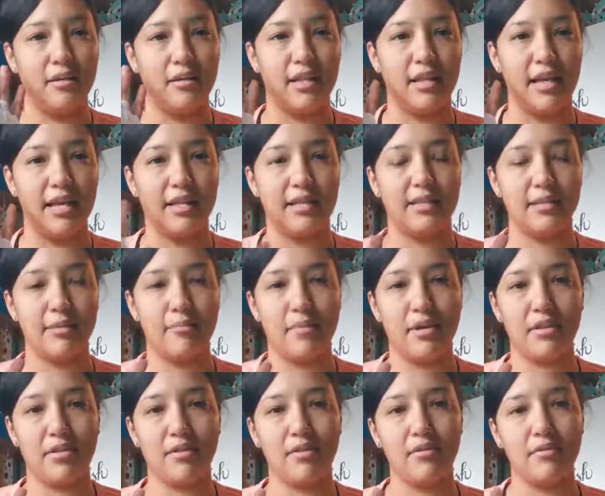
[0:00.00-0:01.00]
like some
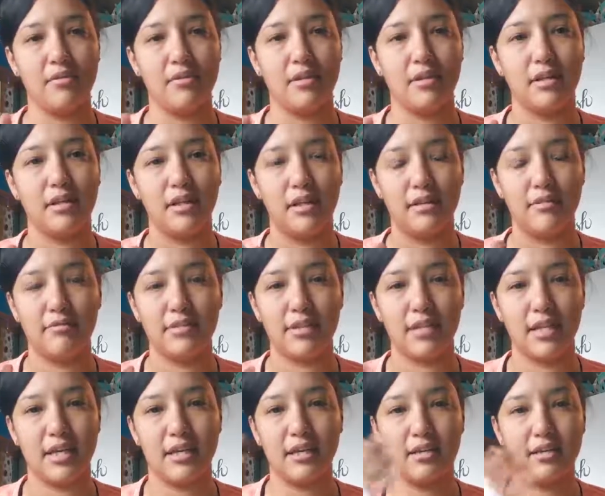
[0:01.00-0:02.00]
other gloves
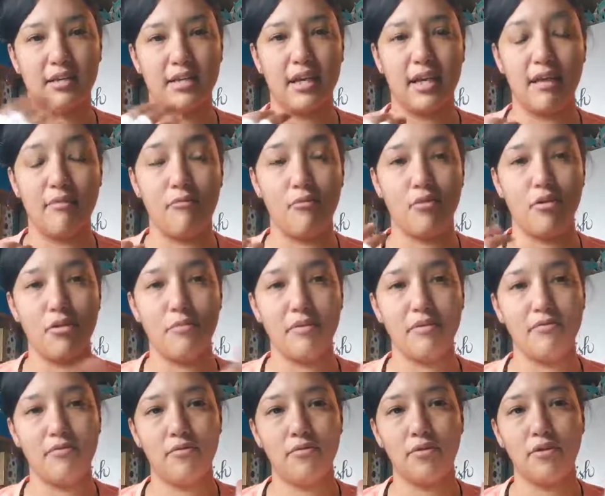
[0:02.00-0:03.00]
that that i've worn
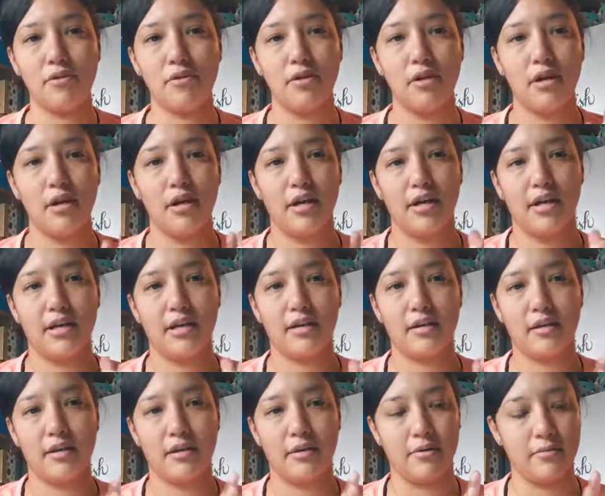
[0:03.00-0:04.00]
before
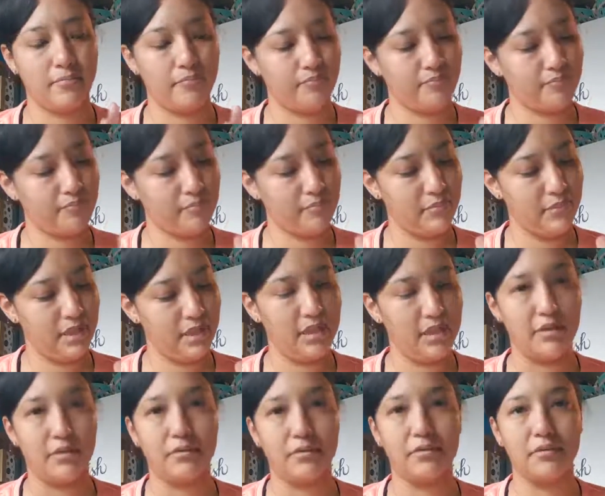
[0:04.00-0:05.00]
um you
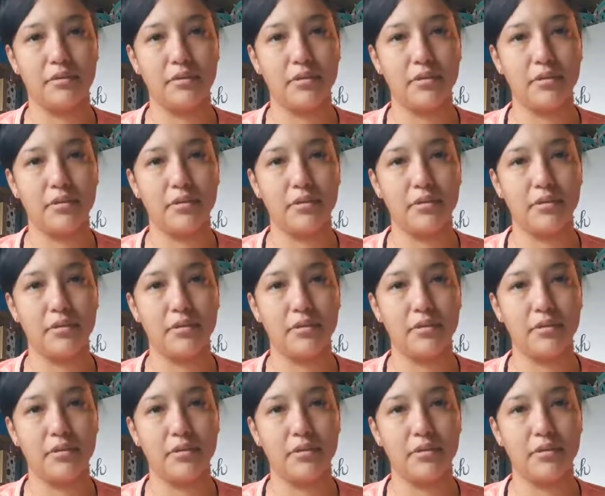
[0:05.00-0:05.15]
know